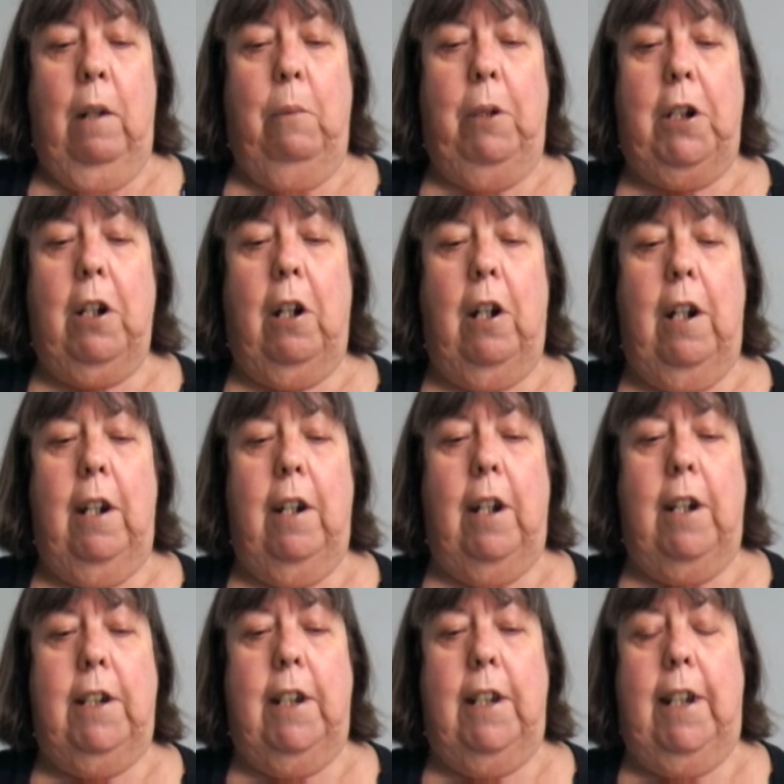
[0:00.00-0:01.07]
which
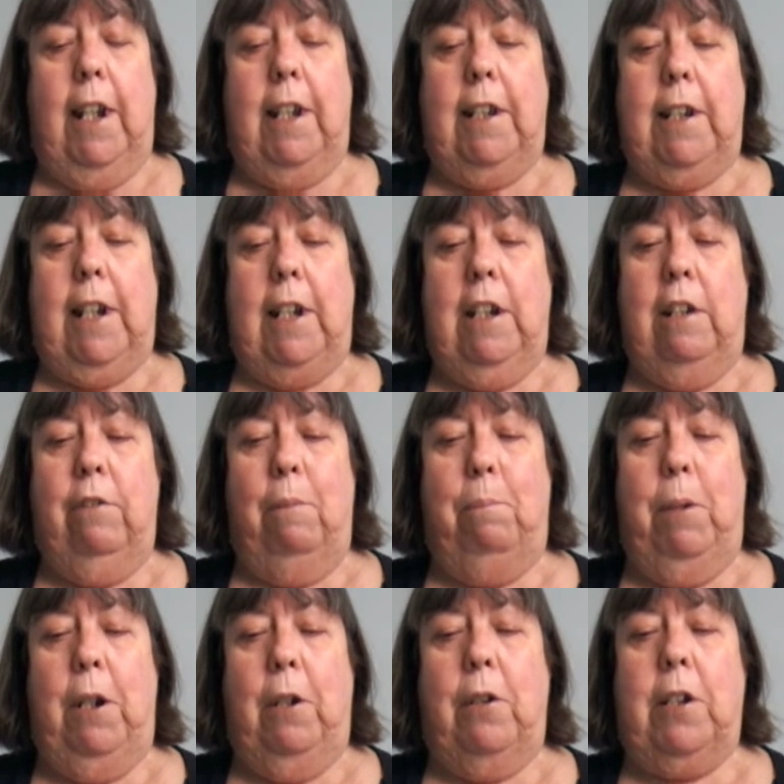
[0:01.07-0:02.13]
highlighted the extent of
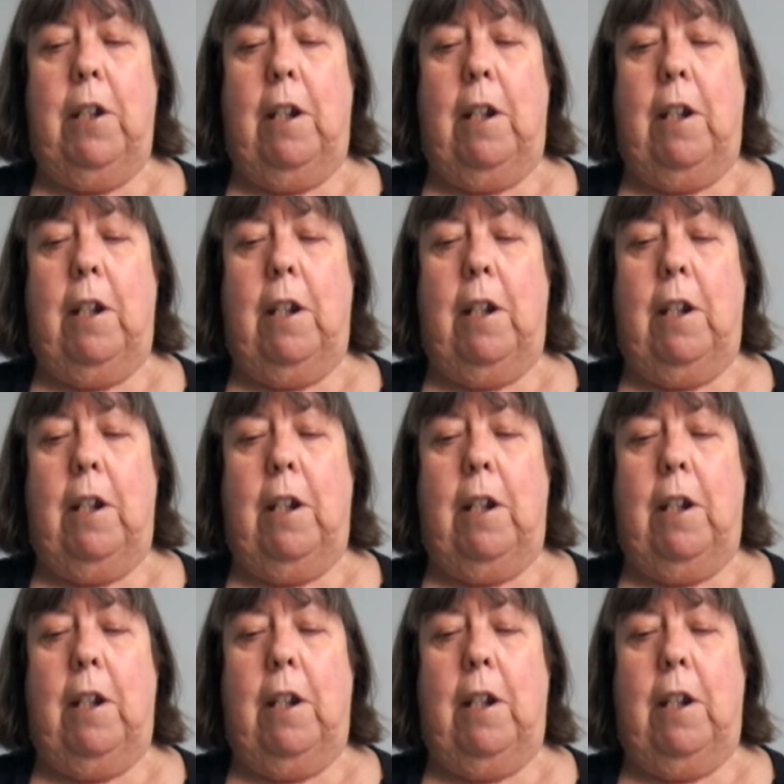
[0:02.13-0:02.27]
abuse